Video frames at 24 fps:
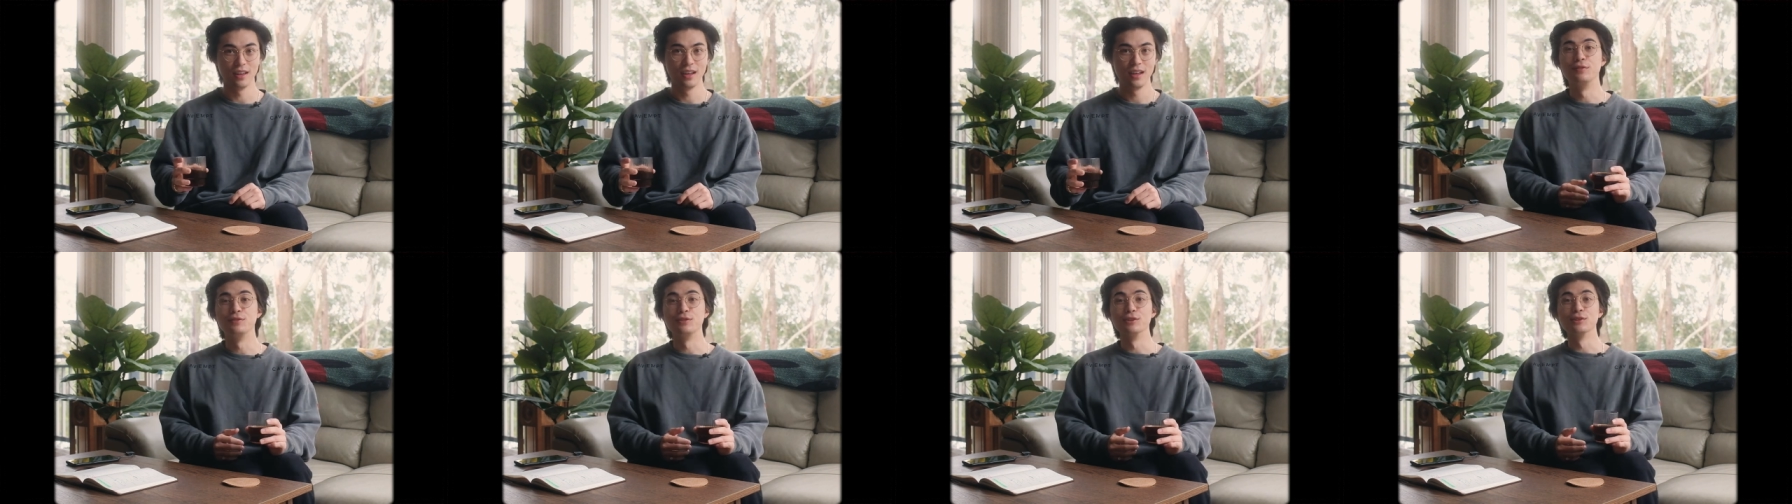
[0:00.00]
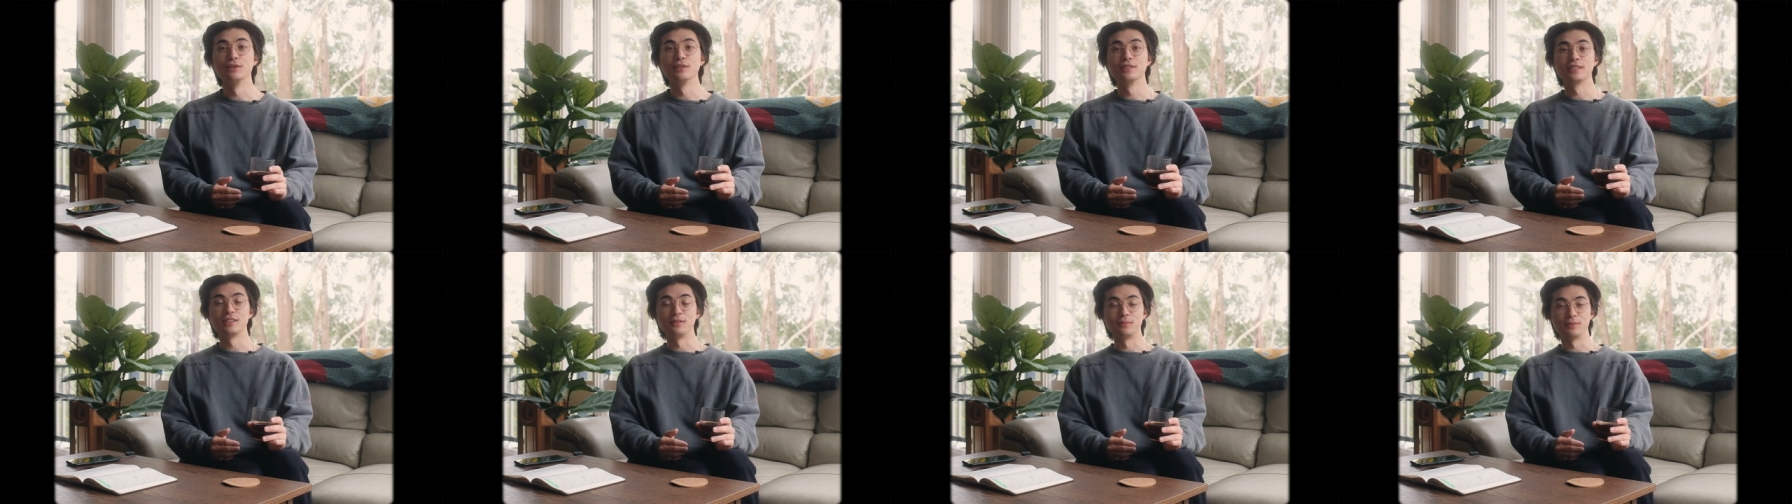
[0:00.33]
If
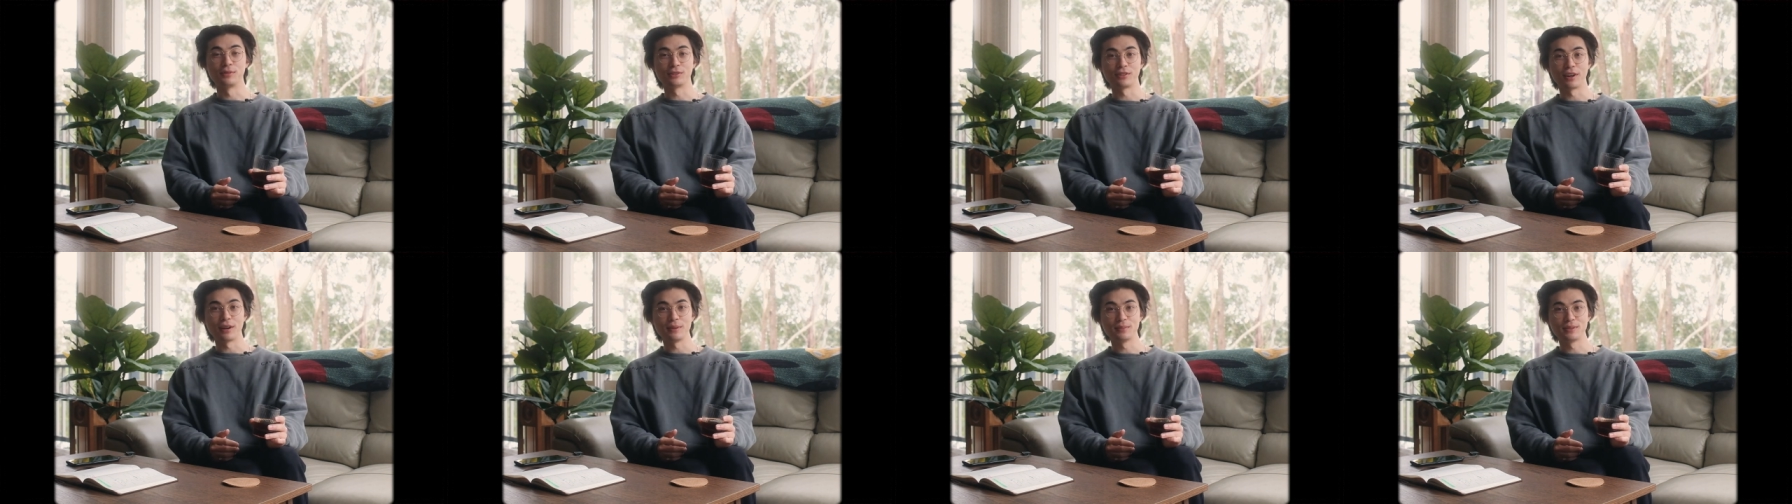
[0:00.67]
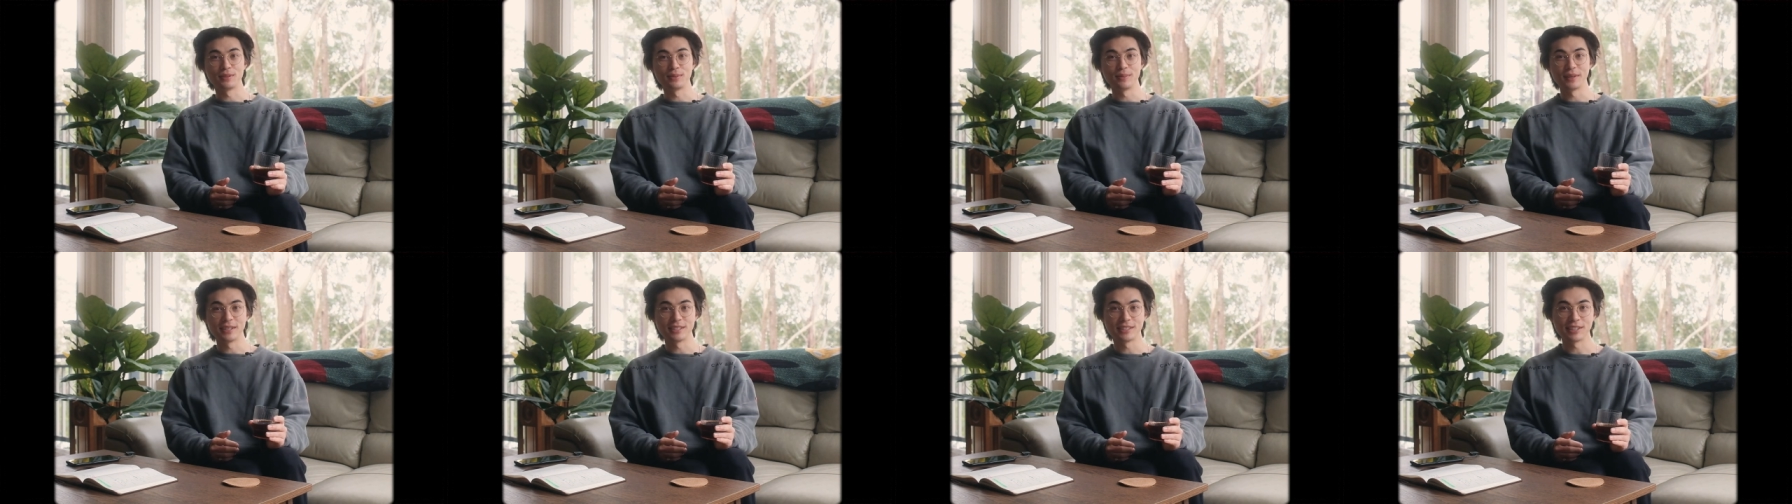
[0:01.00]
you're subscribed
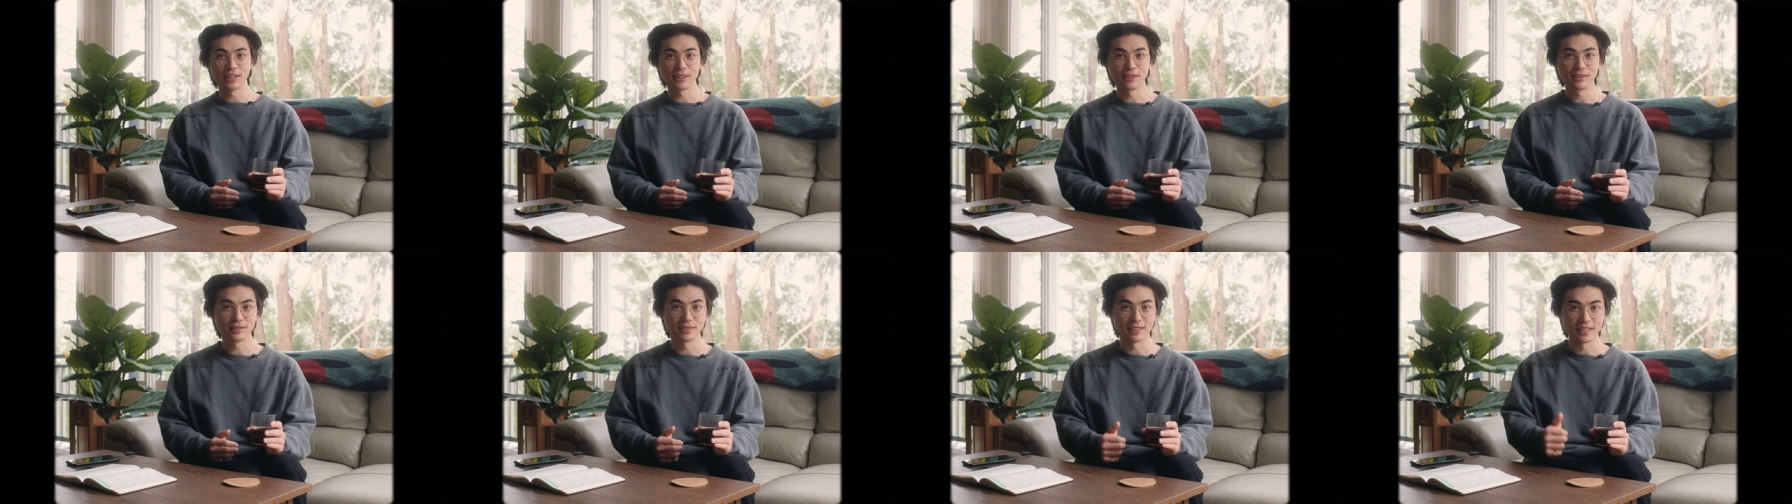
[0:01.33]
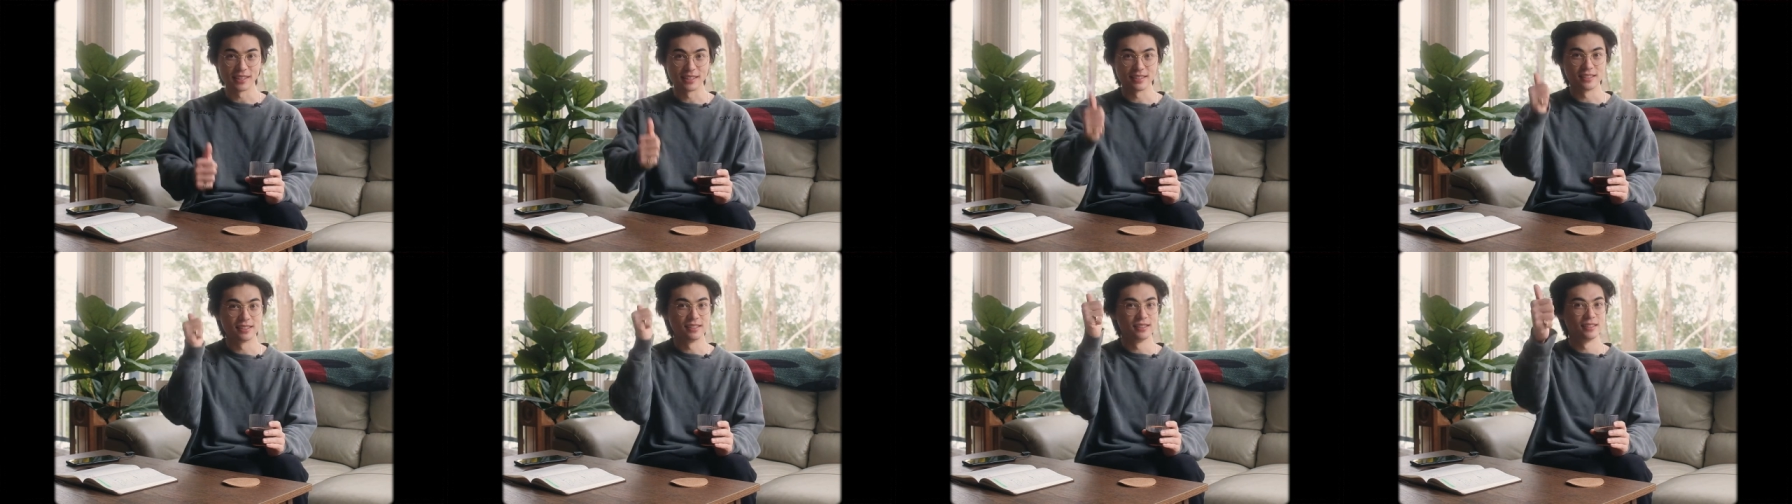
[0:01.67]
to my channel,
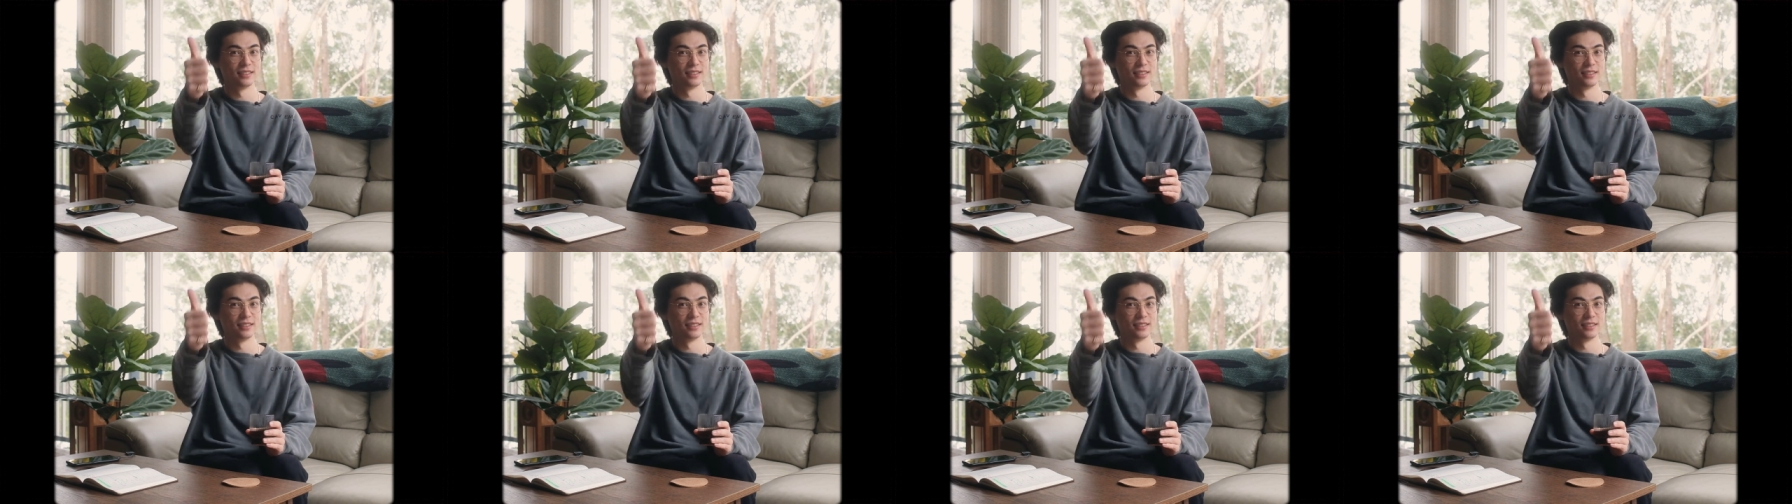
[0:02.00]
then